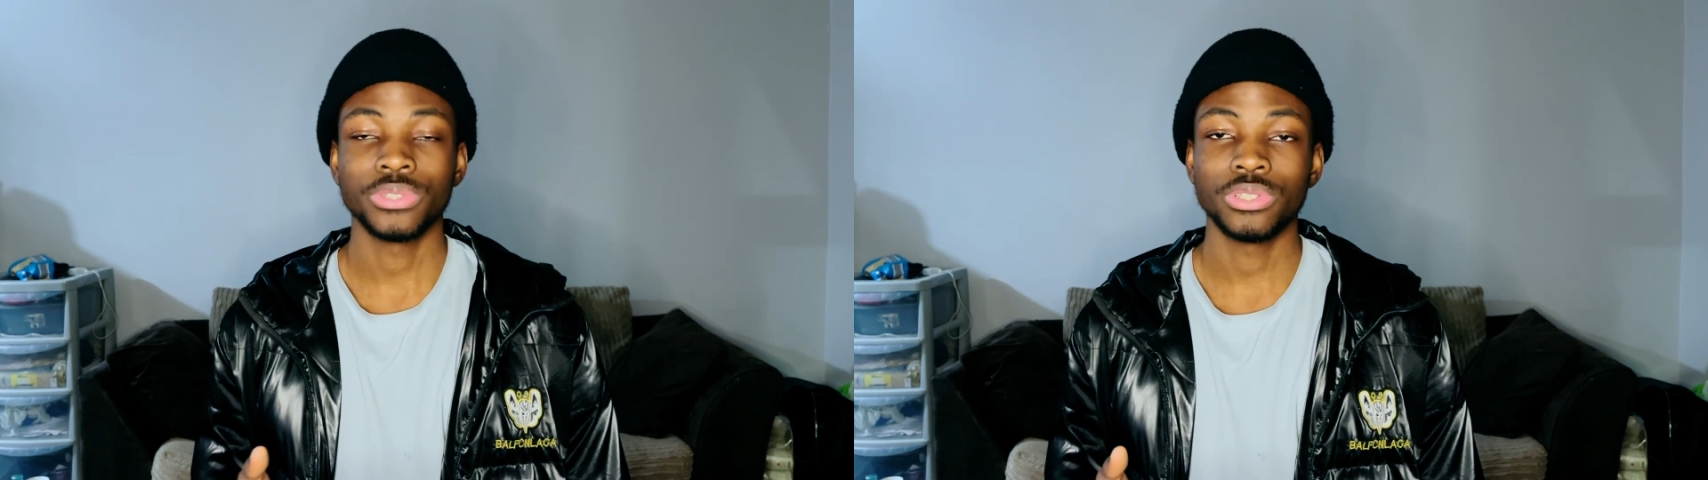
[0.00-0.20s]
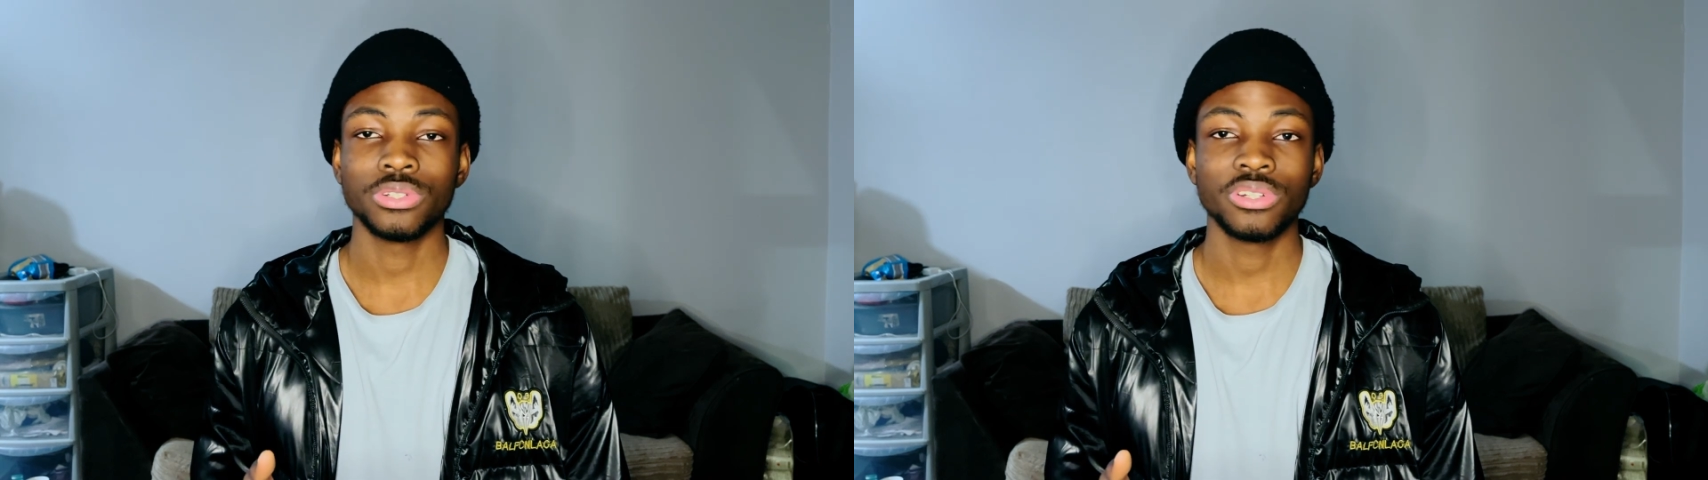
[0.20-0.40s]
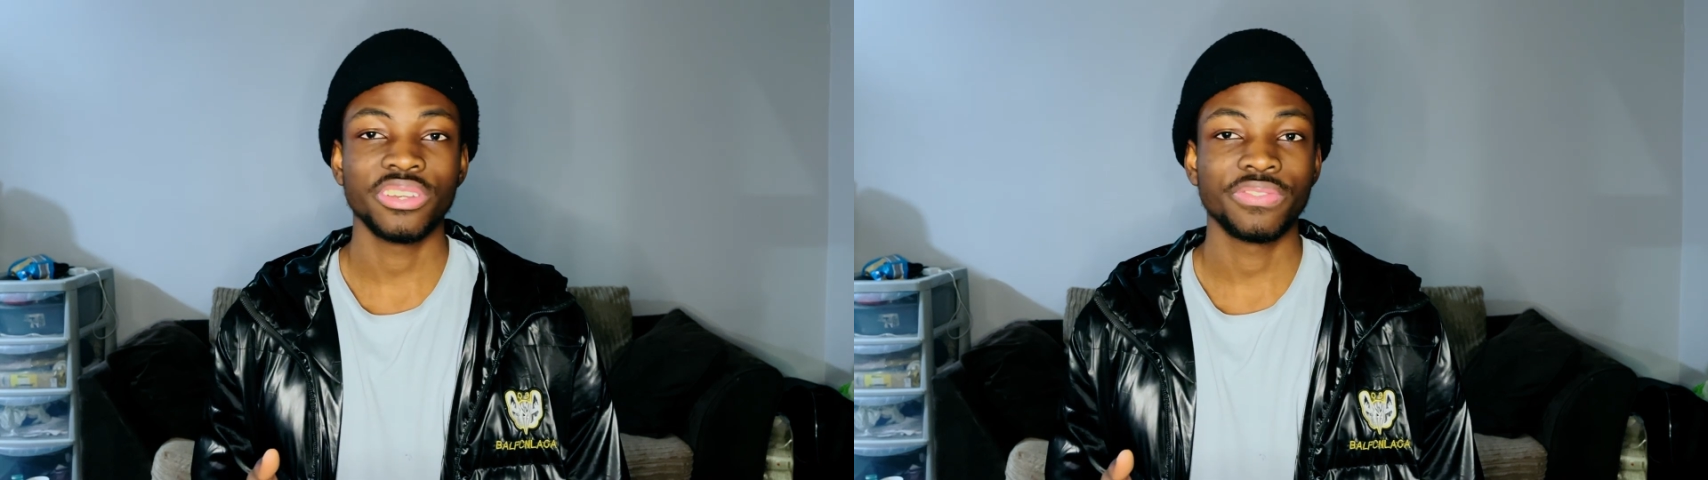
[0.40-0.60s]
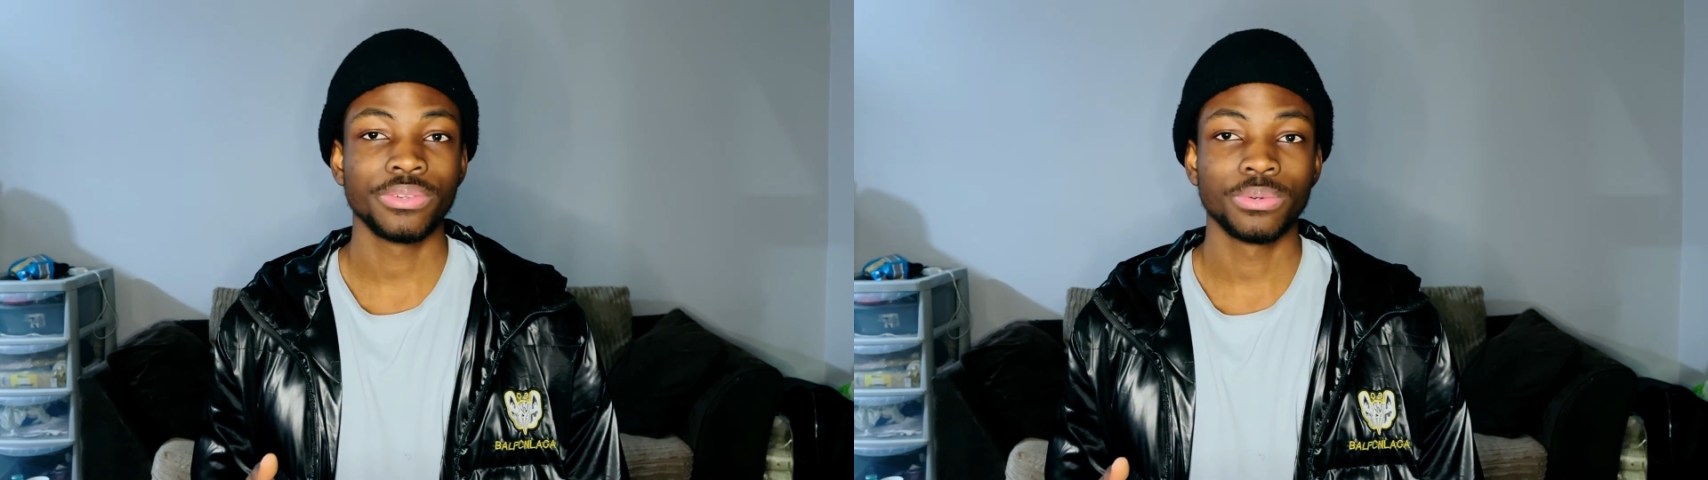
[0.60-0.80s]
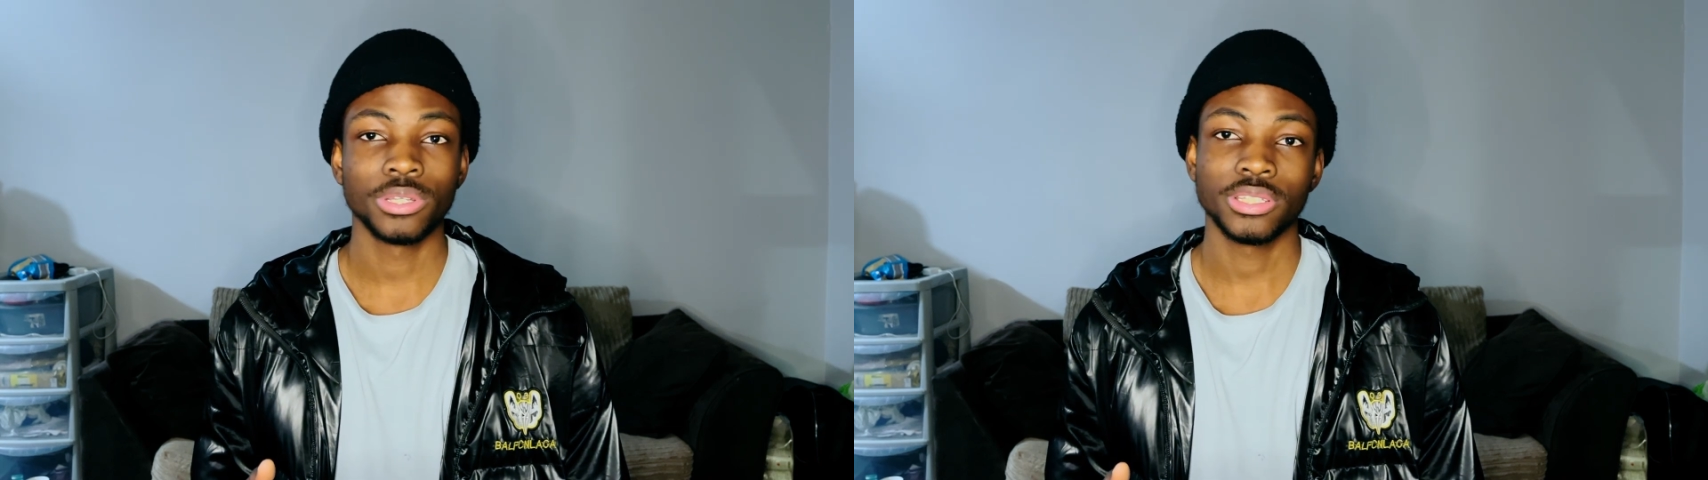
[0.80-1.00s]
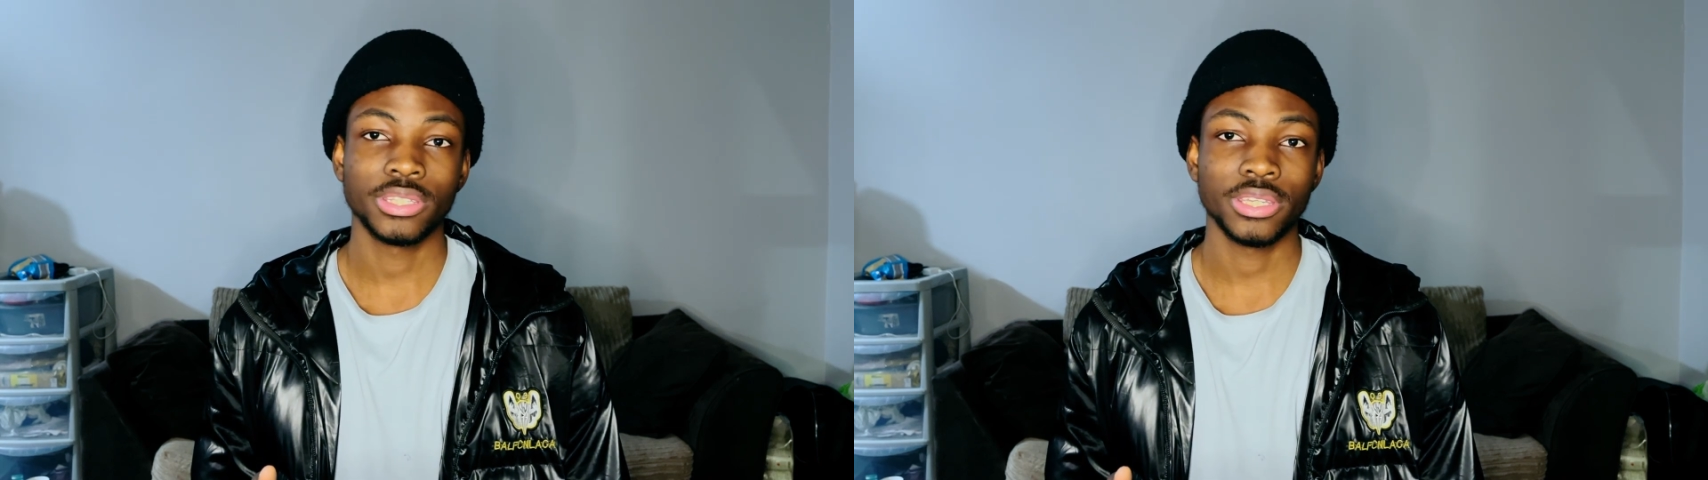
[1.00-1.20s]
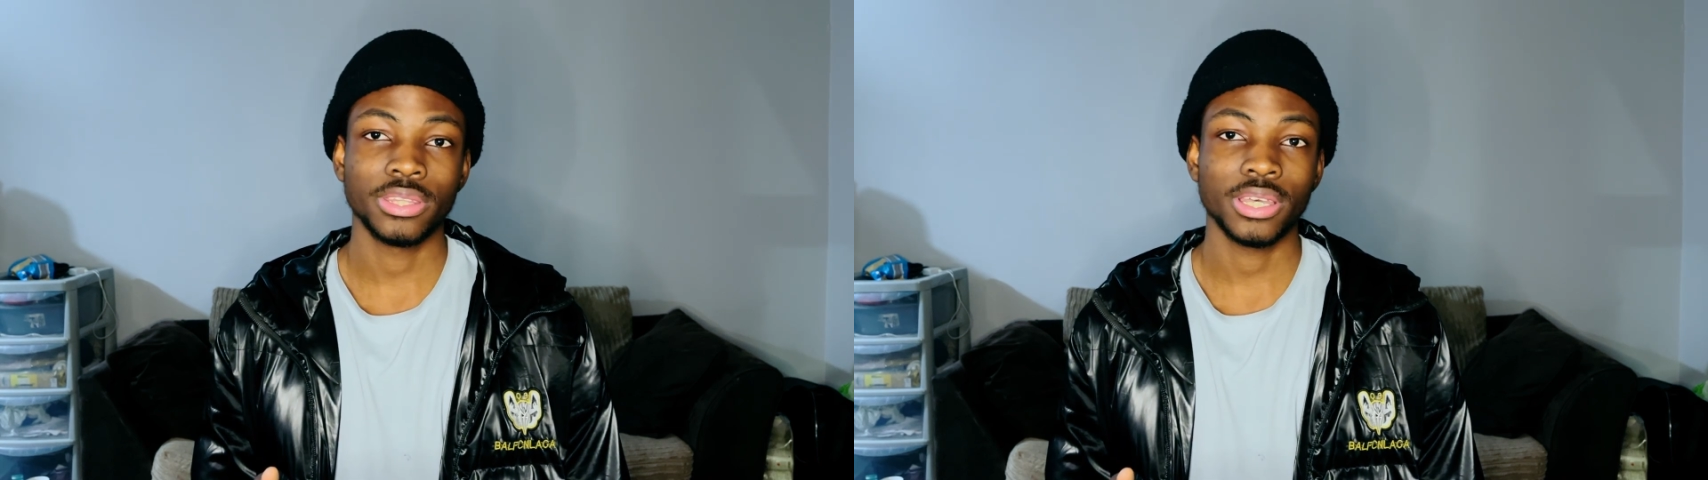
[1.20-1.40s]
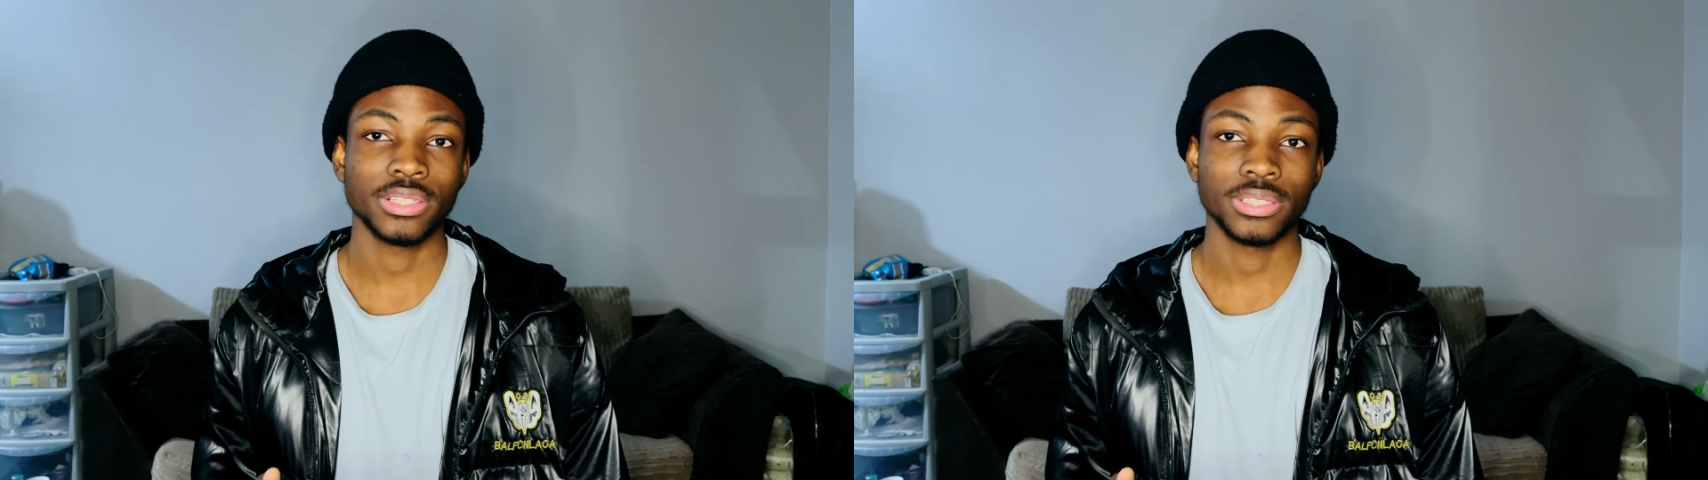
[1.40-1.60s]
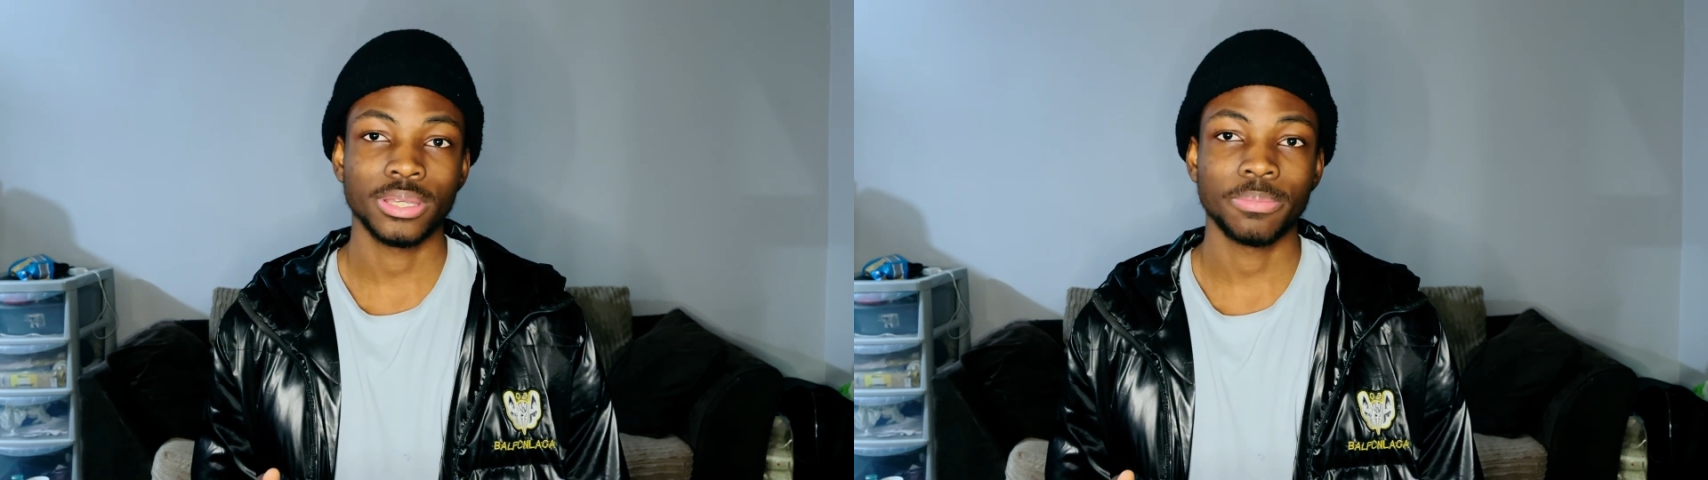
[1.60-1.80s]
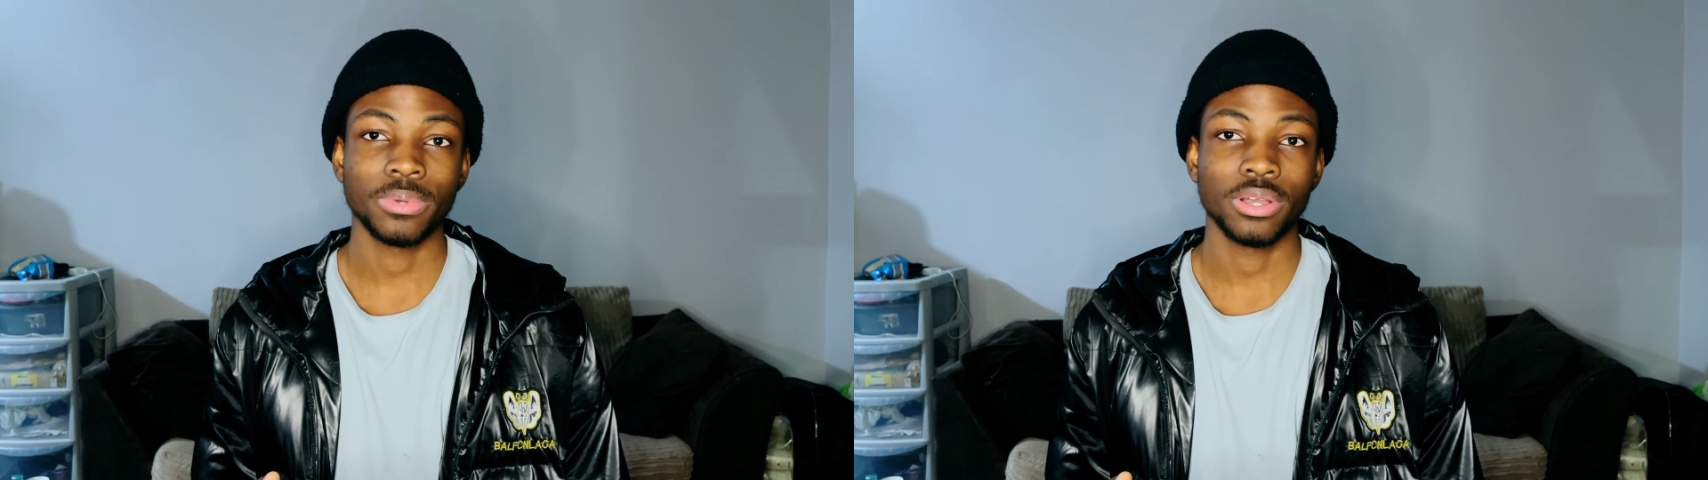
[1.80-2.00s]
to you if you want to take that
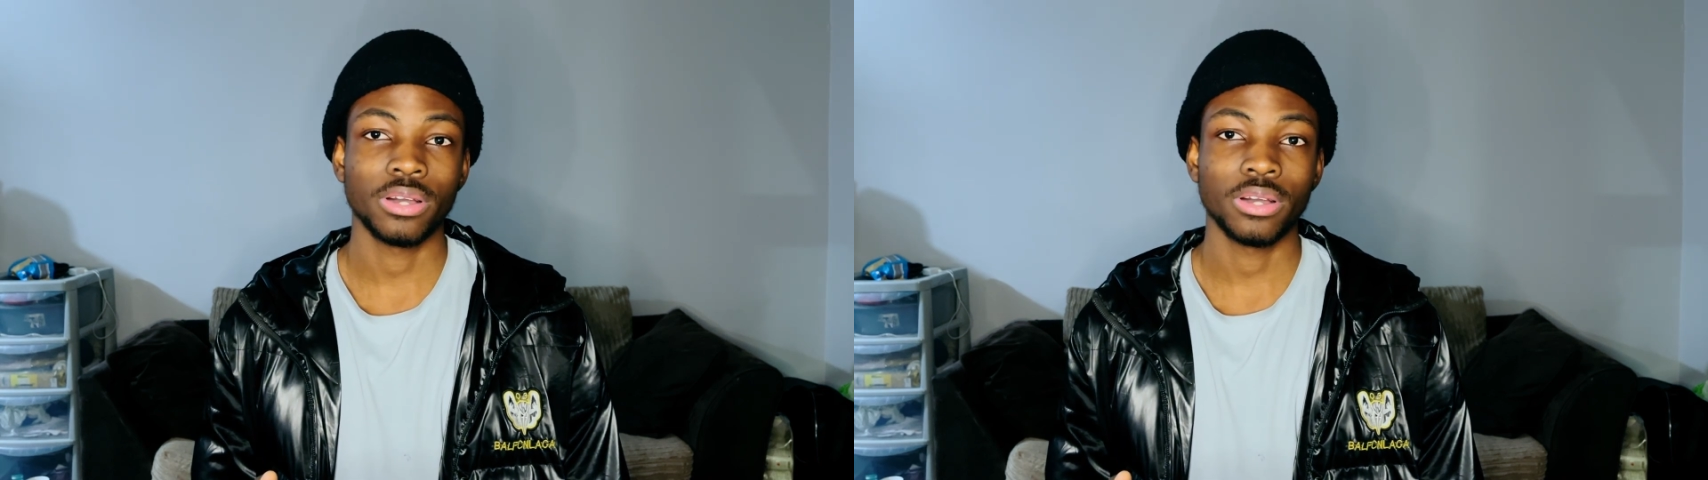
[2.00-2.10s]
step.